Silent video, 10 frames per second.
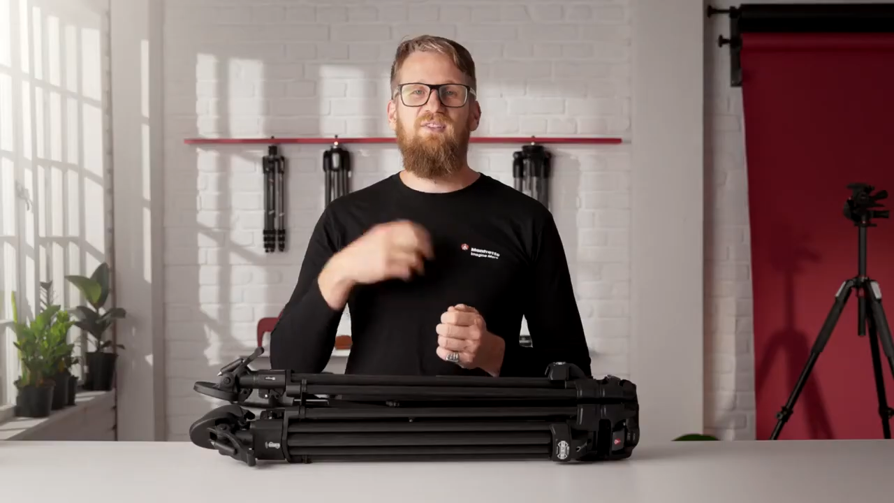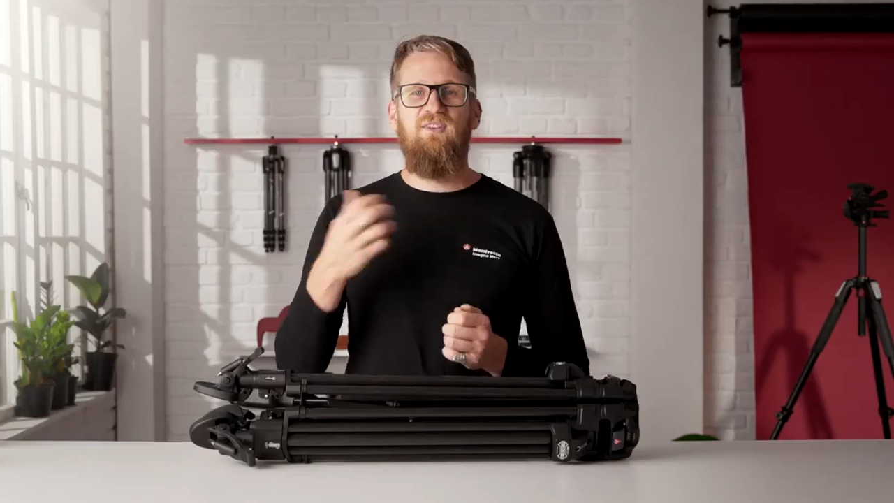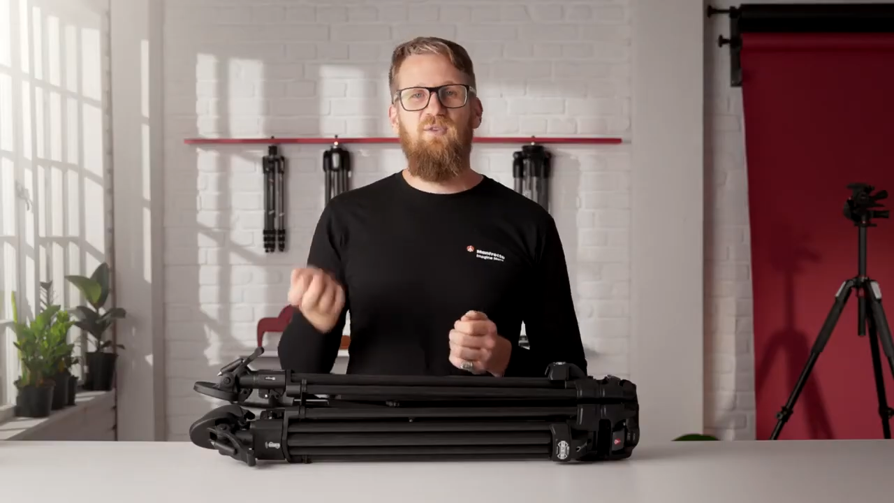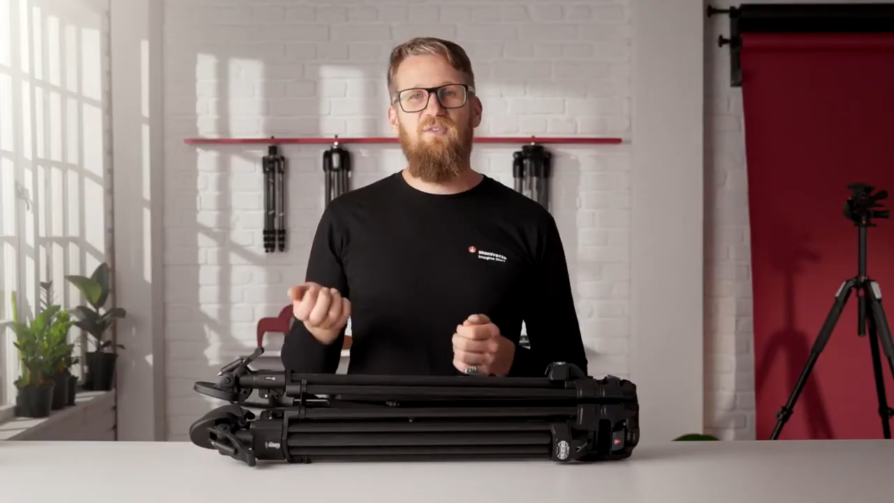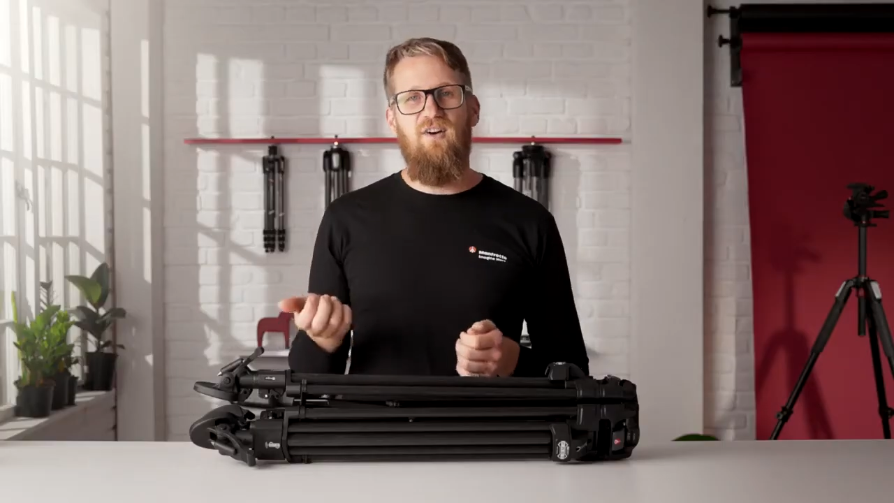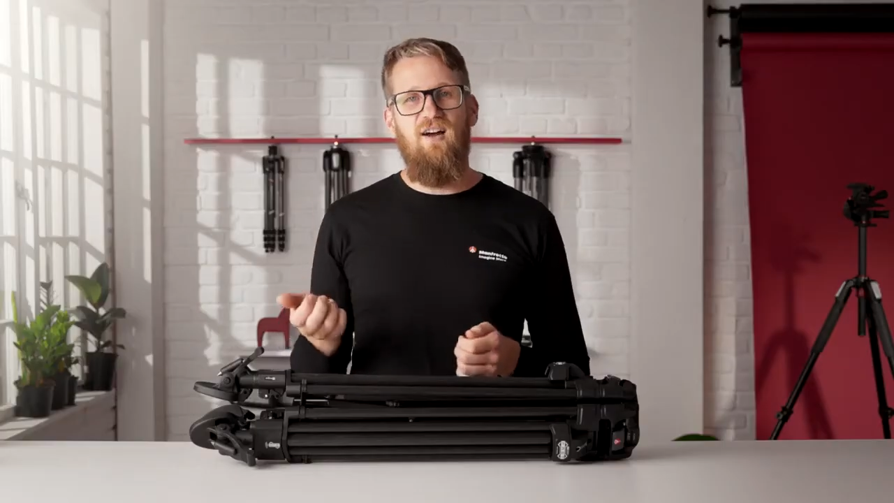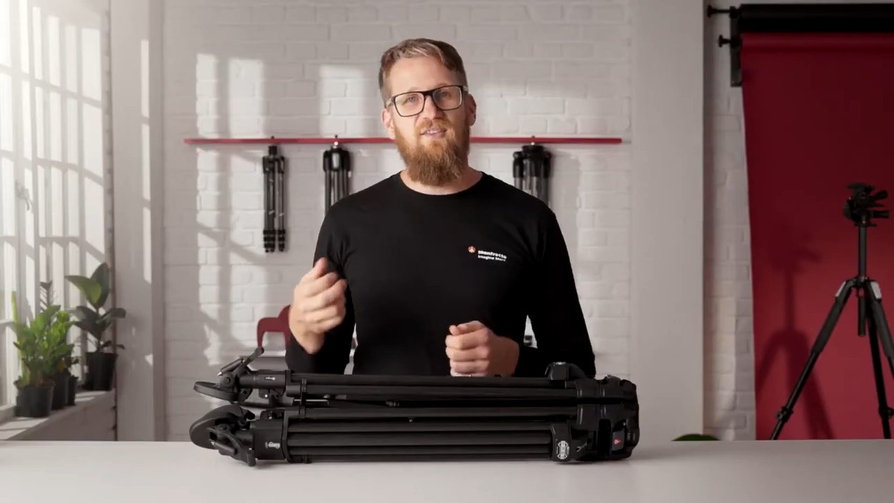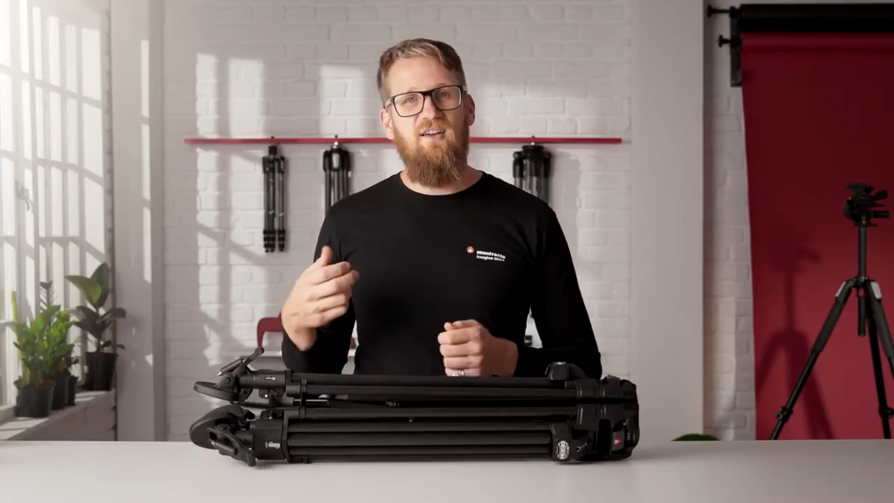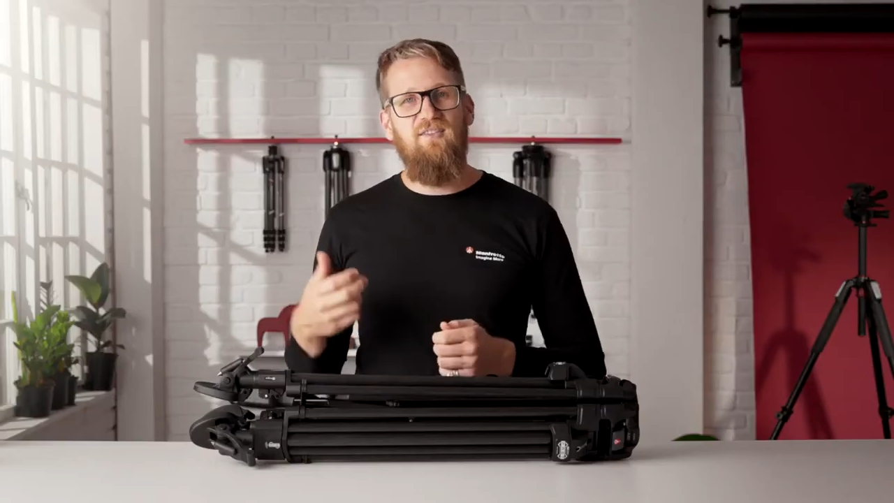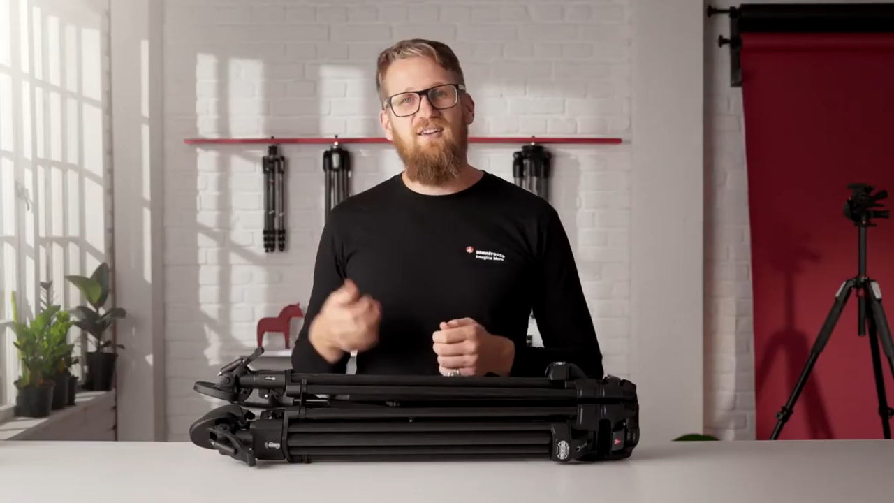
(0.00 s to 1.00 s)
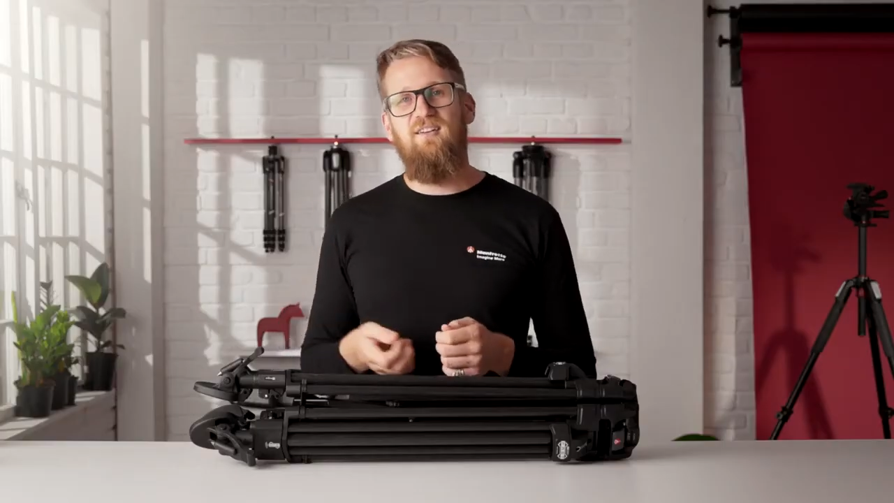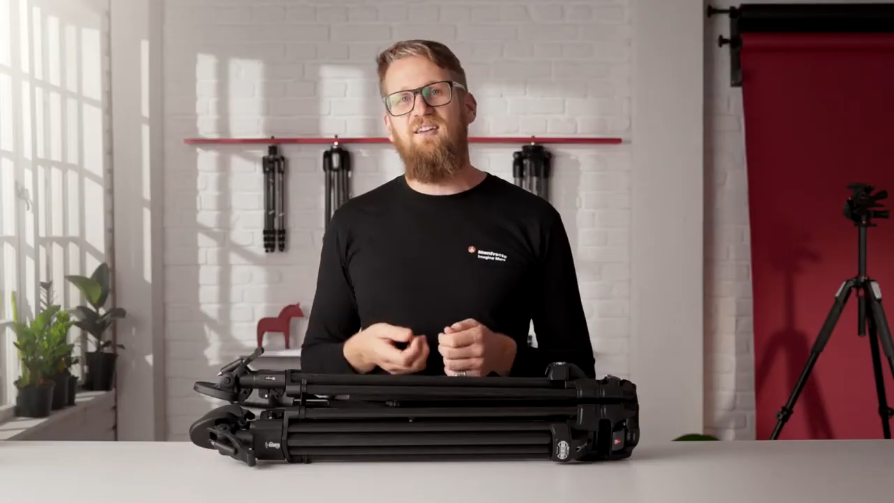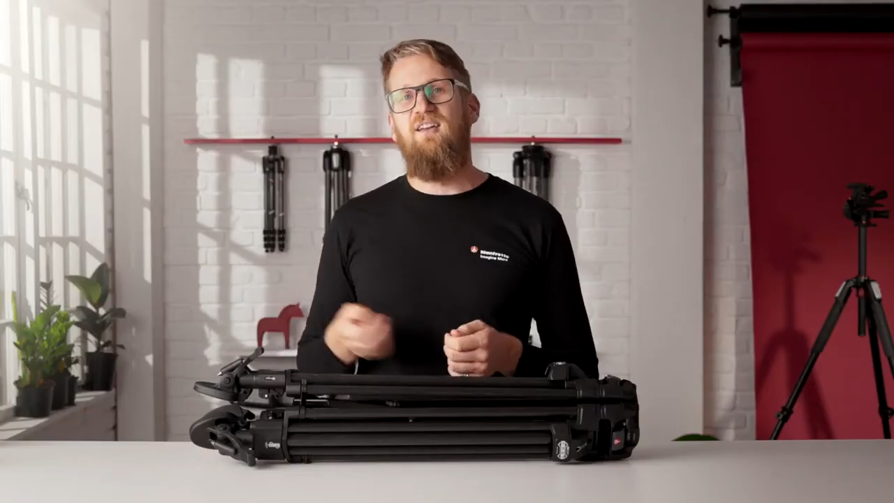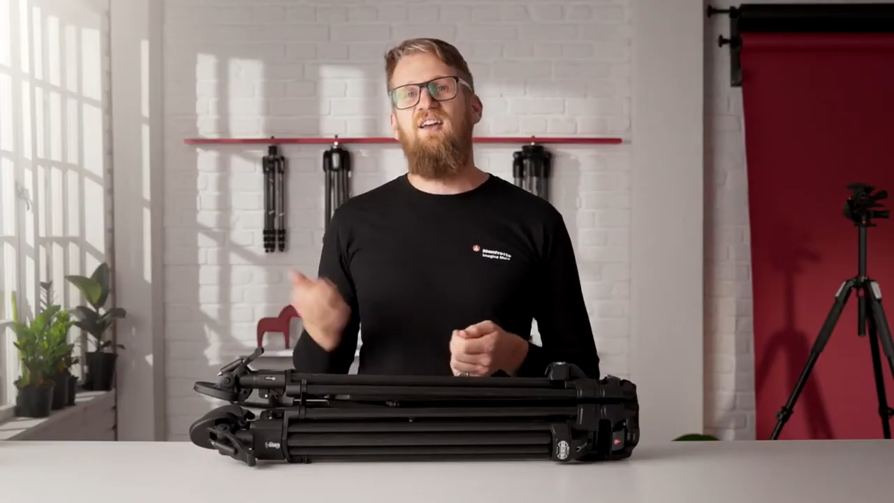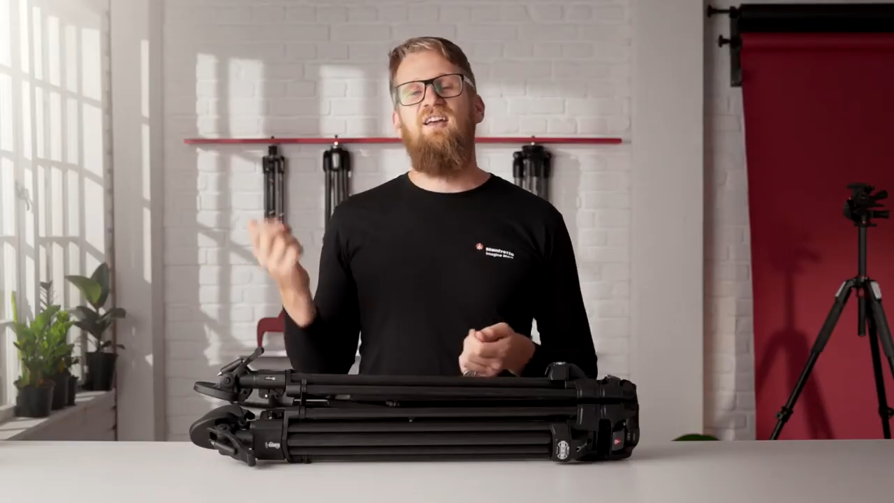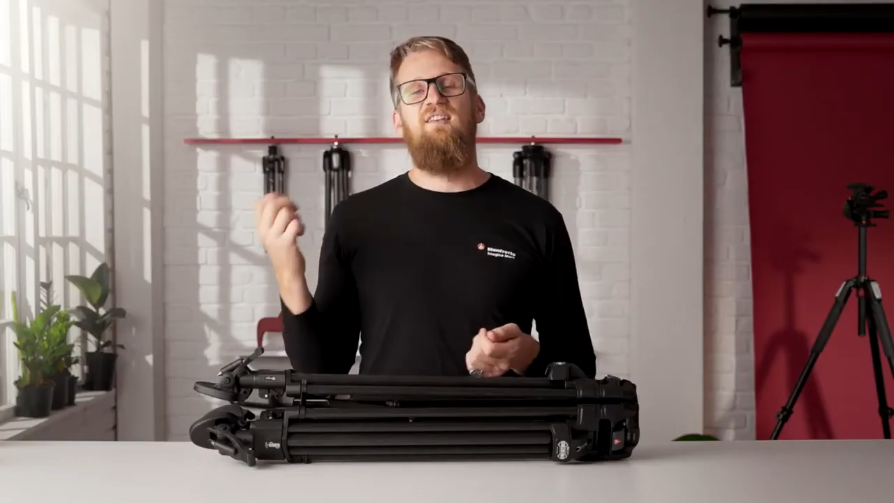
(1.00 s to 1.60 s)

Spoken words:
The 645 FTT